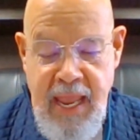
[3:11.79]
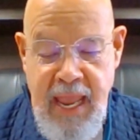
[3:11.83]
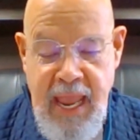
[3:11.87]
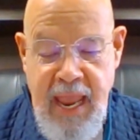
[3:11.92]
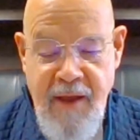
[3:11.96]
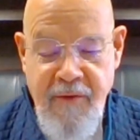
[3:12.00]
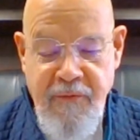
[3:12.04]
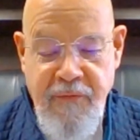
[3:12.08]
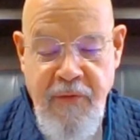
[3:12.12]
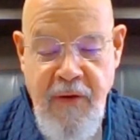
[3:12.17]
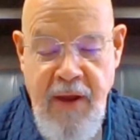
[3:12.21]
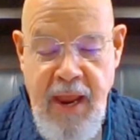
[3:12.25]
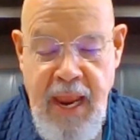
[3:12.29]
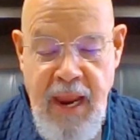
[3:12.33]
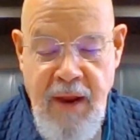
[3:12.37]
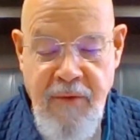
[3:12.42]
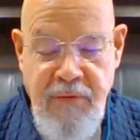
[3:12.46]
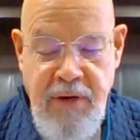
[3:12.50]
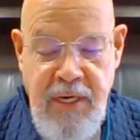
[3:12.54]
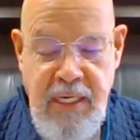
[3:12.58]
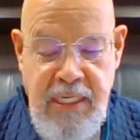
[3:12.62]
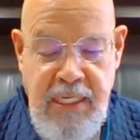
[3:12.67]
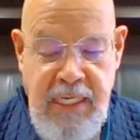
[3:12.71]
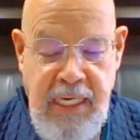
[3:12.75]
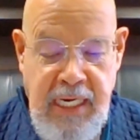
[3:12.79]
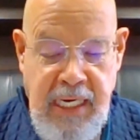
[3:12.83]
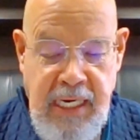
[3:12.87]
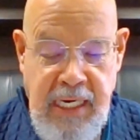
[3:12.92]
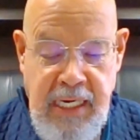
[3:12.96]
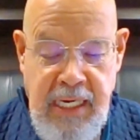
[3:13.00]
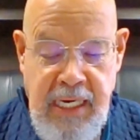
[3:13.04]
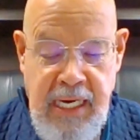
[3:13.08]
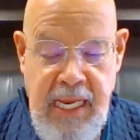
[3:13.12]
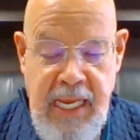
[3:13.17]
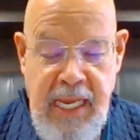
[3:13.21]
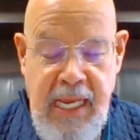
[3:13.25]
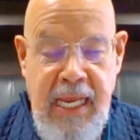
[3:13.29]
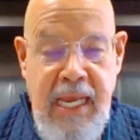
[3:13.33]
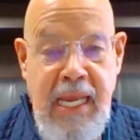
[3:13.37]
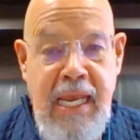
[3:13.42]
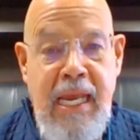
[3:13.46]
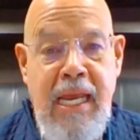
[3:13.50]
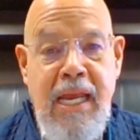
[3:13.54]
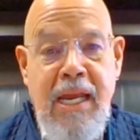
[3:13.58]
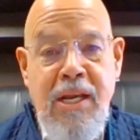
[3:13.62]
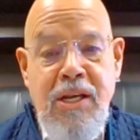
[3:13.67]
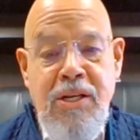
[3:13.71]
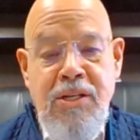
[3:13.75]
and for every deed
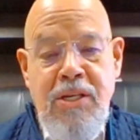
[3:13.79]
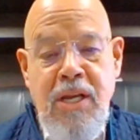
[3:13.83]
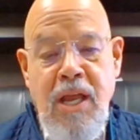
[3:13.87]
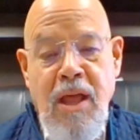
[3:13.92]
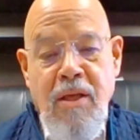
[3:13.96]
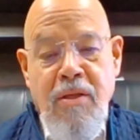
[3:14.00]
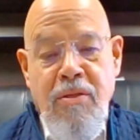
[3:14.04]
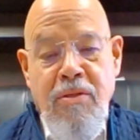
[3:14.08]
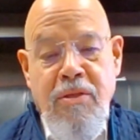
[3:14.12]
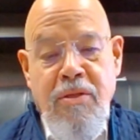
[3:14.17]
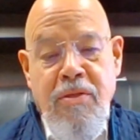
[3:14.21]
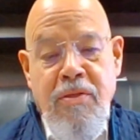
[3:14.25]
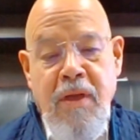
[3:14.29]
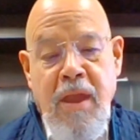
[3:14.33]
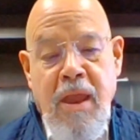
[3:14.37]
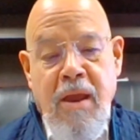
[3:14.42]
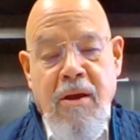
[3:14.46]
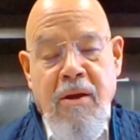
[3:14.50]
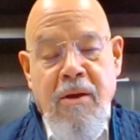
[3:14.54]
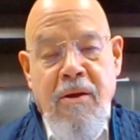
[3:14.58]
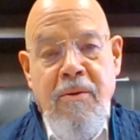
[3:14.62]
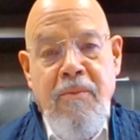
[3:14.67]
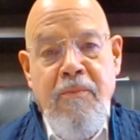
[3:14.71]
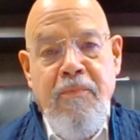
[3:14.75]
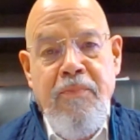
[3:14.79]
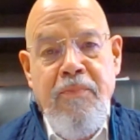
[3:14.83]
is there.